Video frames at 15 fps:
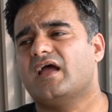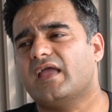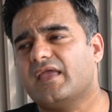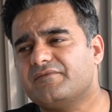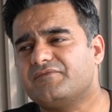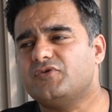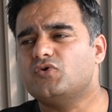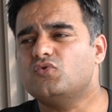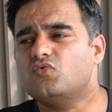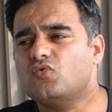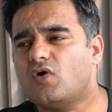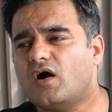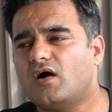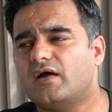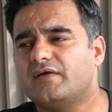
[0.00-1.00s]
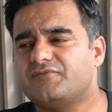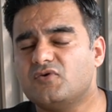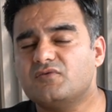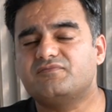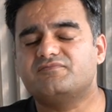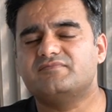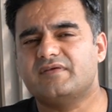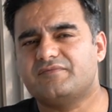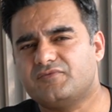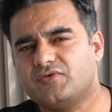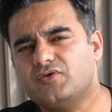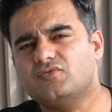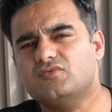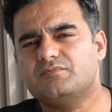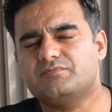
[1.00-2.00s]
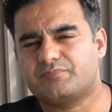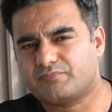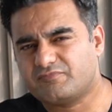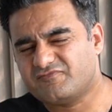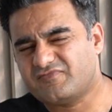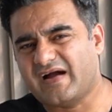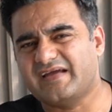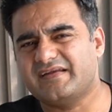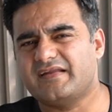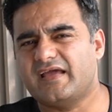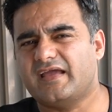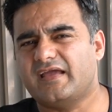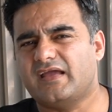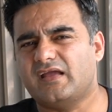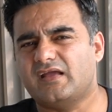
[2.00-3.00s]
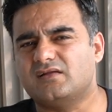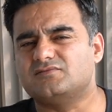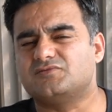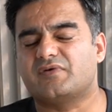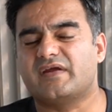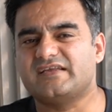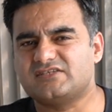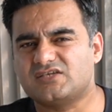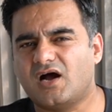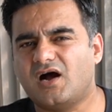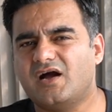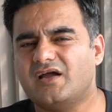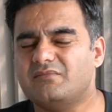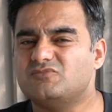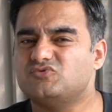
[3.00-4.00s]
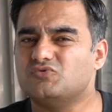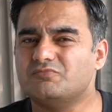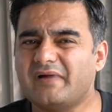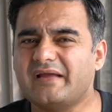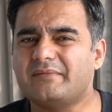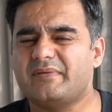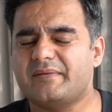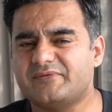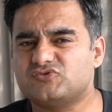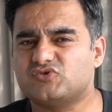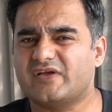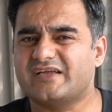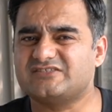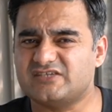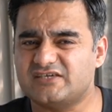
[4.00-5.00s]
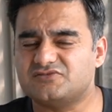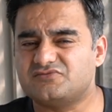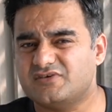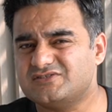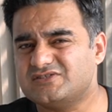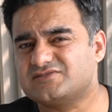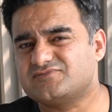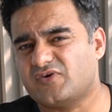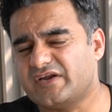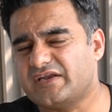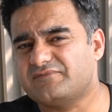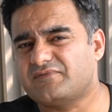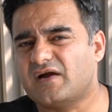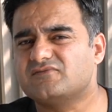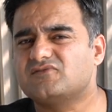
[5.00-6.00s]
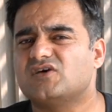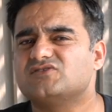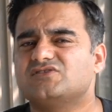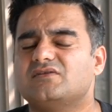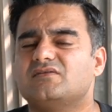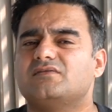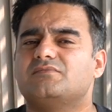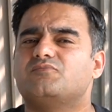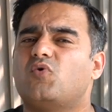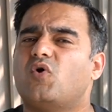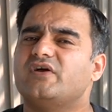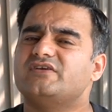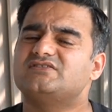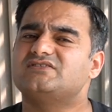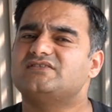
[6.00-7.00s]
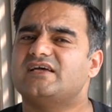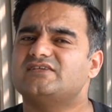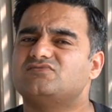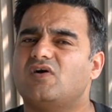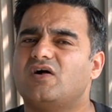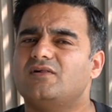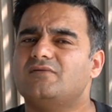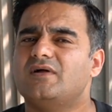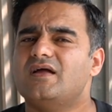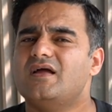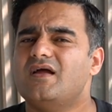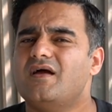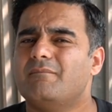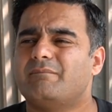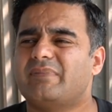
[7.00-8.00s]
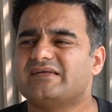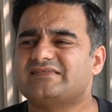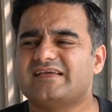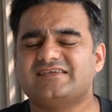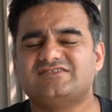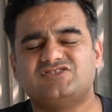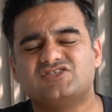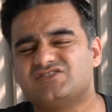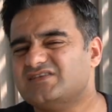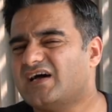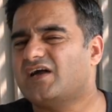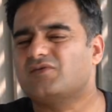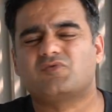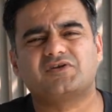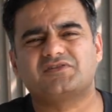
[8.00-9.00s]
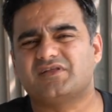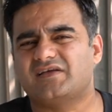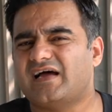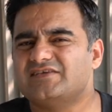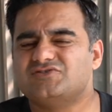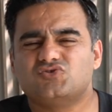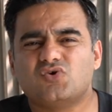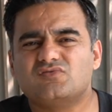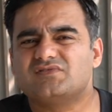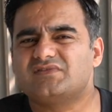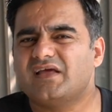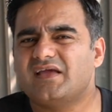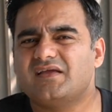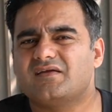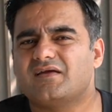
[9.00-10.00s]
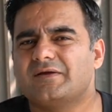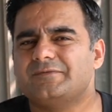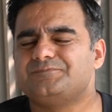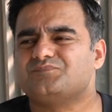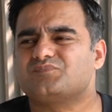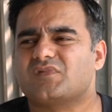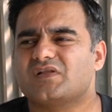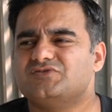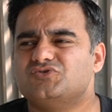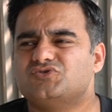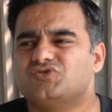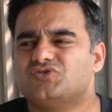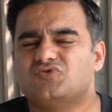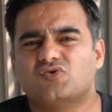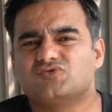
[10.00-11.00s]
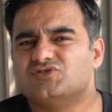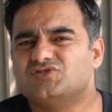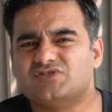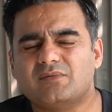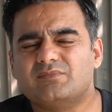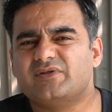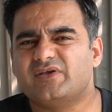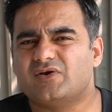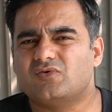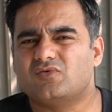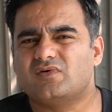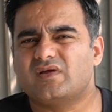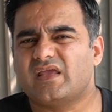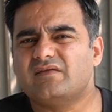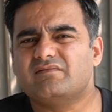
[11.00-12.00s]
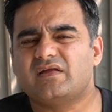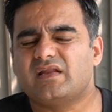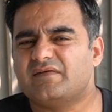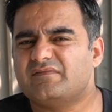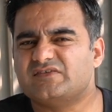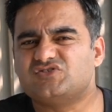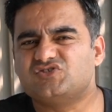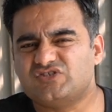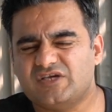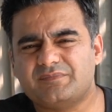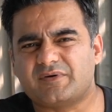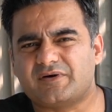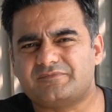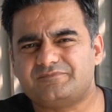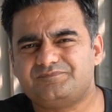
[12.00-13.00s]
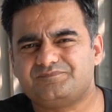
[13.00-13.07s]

If you find a great time, you might be able to get St. Regis for 85,000 points as well, but it's just not worth it. I don't think you should go to W even if it's cheaper.